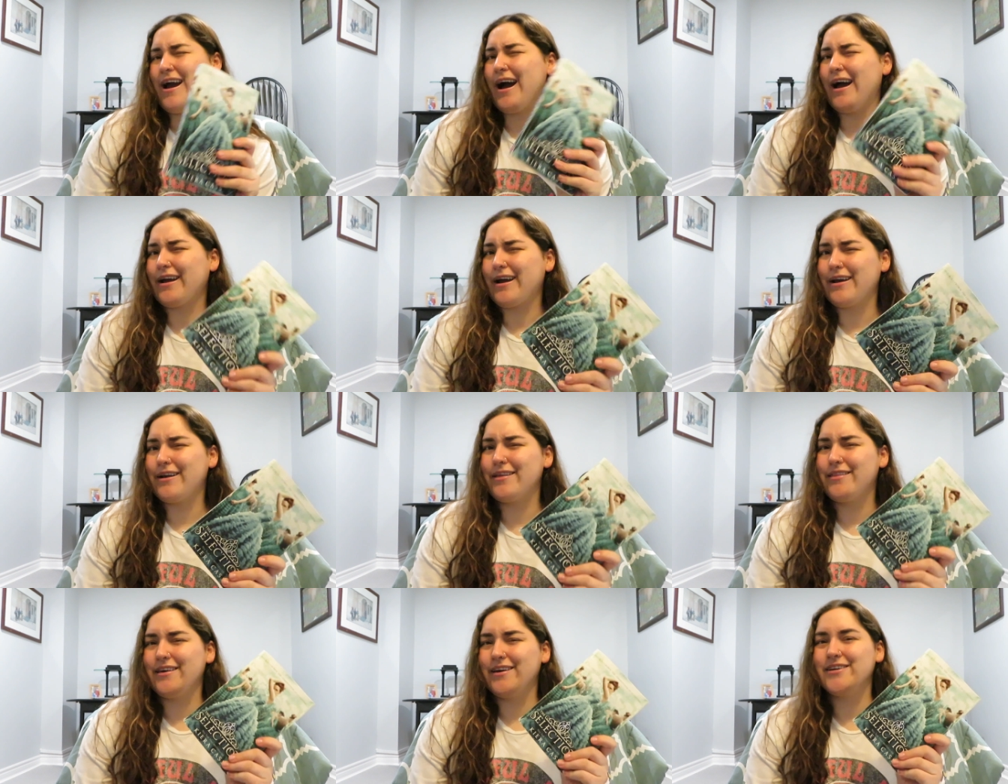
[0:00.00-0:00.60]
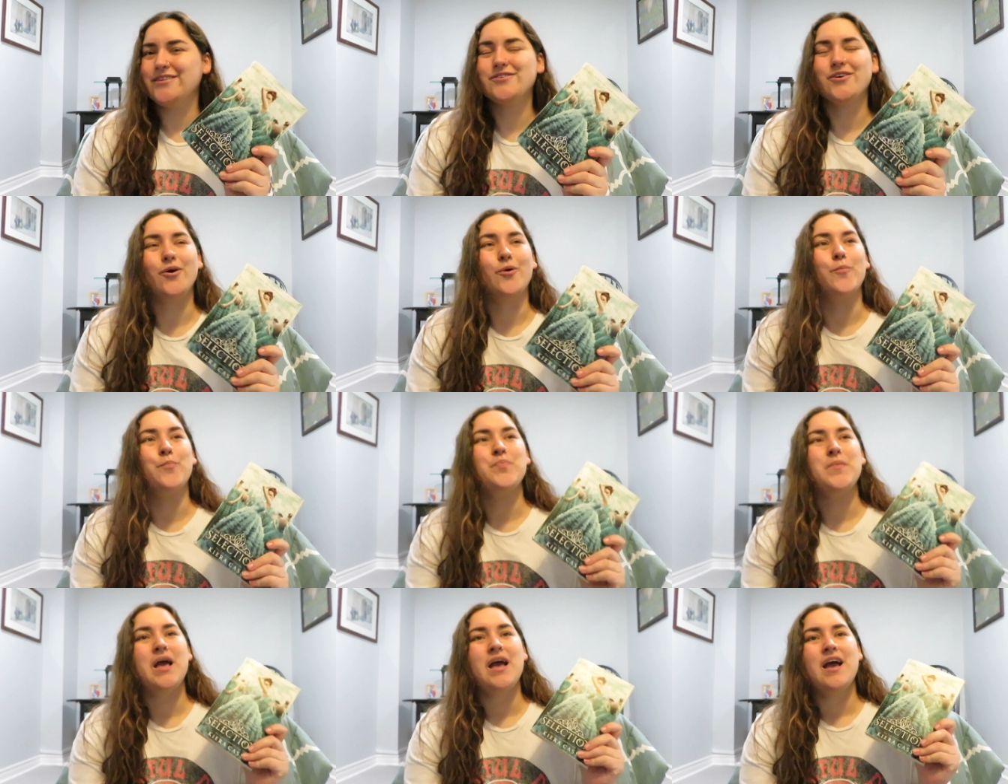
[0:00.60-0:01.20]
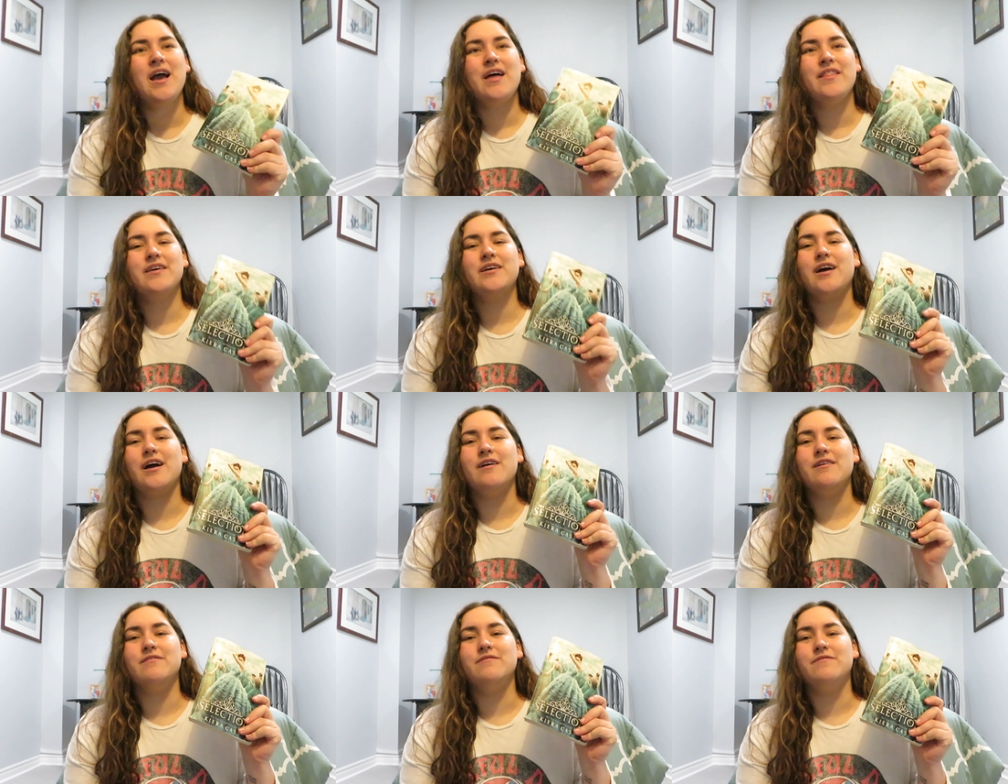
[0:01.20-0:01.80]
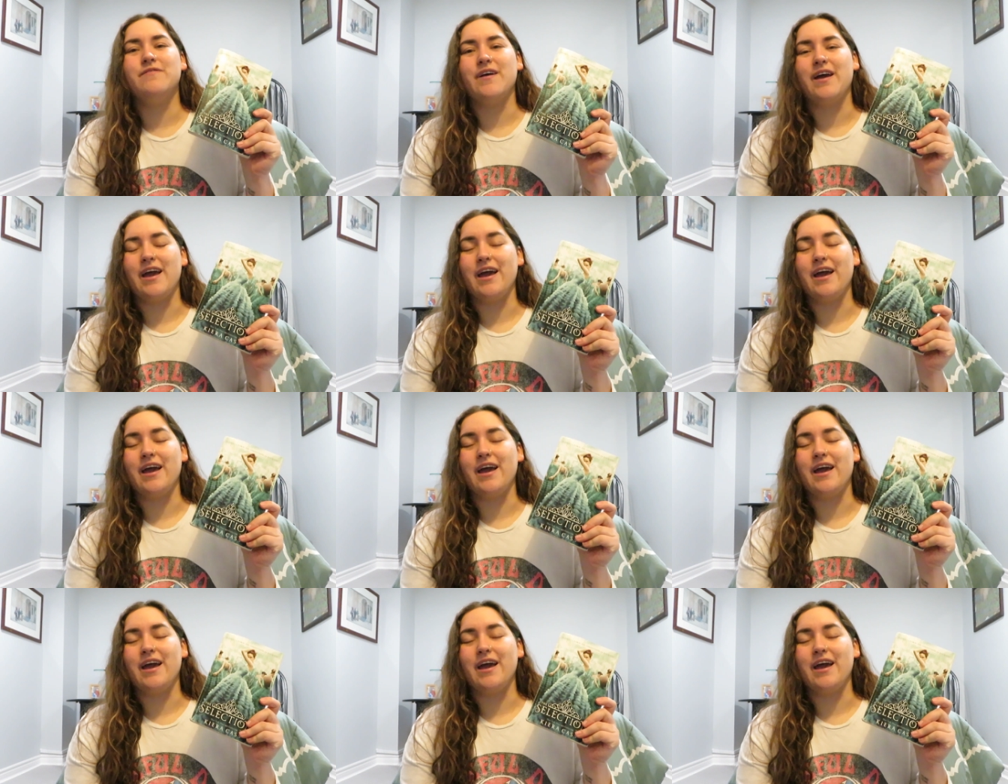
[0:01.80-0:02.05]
I kind of think. So I think I have